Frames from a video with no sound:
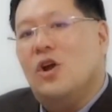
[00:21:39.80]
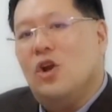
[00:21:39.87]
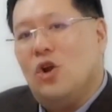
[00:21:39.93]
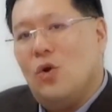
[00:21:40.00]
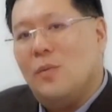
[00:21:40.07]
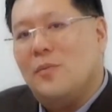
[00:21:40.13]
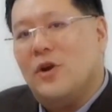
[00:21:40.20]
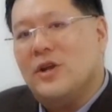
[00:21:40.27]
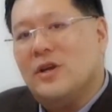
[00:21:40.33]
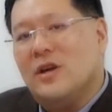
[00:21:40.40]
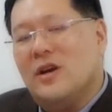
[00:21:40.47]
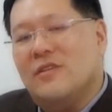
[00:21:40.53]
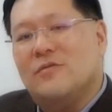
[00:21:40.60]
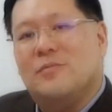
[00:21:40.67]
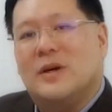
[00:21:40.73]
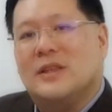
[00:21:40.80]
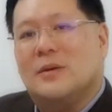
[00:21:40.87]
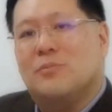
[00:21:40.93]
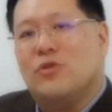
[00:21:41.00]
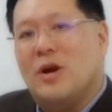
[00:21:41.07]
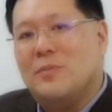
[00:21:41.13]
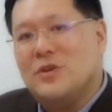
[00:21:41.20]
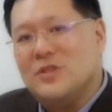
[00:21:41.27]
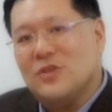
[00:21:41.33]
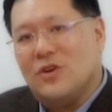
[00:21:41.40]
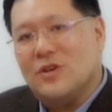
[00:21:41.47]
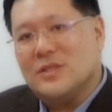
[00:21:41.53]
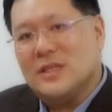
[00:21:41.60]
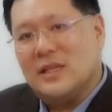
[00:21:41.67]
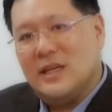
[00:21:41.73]
lower body curve, but the primary
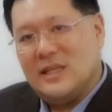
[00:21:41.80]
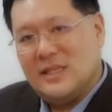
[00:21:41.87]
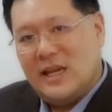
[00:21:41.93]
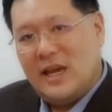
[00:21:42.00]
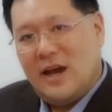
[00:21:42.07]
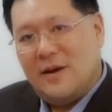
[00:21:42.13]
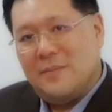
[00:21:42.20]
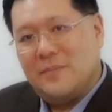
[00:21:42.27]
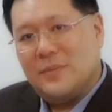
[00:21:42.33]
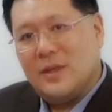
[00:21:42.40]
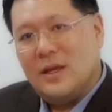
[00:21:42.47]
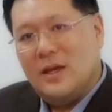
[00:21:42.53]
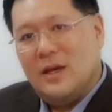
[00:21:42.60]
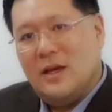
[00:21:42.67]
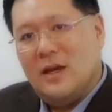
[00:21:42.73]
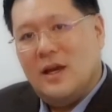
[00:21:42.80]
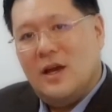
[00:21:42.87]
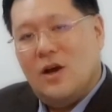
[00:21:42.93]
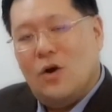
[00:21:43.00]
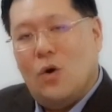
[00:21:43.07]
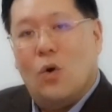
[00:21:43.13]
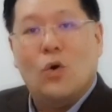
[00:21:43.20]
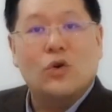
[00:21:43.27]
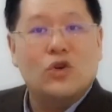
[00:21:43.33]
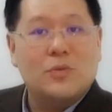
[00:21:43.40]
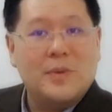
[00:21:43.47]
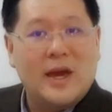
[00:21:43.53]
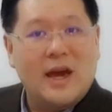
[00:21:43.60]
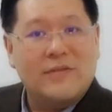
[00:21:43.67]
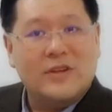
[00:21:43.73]
source is here. Or you
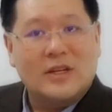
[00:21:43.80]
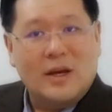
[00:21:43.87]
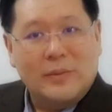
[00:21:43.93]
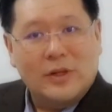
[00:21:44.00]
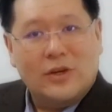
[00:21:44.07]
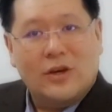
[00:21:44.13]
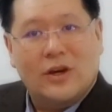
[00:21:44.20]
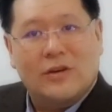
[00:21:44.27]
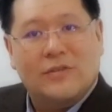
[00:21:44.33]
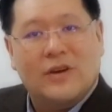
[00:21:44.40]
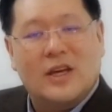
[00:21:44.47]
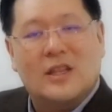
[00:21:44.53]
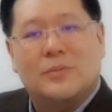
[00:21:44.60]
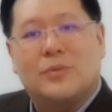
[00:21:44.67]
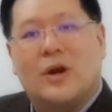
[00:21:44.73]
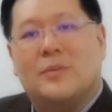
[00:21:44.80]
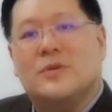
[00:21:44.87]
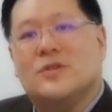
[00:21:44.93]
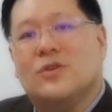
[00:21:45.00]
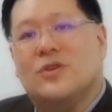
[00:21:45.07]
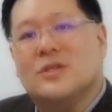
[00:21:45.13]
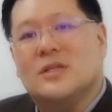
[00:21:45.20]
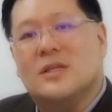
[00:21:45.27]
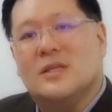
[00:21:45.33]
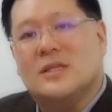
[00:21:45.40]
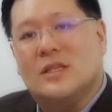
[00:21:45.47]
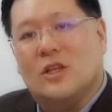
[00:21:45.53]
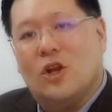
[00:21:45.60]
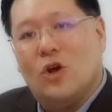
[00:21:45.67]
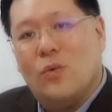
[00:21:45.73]
may have a double curve and the primary source is
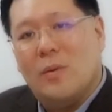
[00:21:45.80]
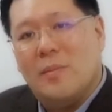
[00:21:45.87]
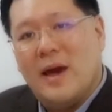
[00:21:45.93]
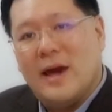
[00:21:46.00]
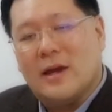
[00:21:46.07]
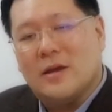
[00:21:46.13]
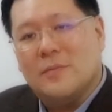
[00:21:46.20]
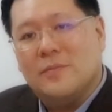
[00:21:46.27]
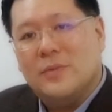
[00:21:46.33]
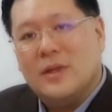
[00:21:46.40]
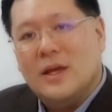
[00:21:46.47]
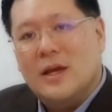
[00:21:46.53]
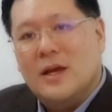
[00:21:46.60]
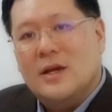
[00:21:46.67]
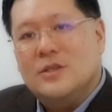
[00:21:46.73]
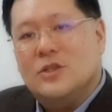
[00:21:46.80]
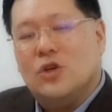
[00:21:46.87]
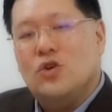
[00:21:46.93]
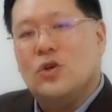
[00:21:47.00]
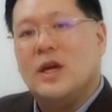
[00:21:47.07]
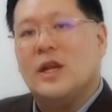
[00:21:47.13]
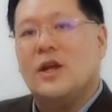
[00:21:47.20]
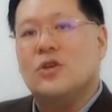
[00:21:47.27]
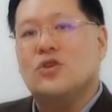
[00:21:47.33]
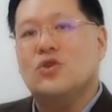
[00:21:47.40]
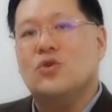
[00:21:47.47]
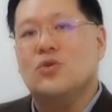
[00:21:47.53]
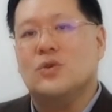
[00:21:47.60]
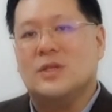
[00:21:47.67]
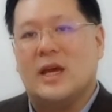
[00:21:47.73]
in the lower back. So you cannot
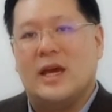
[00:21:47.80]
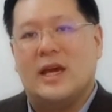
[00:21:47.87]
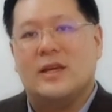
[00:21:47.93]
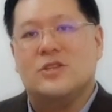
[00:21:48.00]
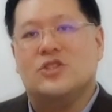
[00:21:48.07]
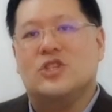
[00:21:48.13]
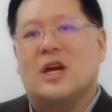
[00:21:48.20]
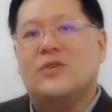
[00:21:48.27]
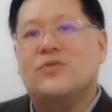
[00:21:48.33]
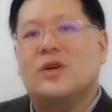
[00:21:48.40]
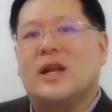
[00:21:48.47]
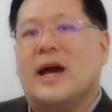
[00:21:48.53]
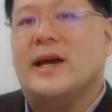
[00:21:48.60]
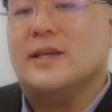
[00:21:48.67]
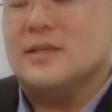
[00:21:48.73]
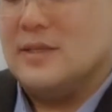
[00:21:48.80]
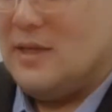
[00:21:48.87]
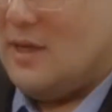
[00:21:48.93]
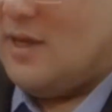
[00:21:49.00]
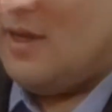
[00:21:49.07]
use a generalized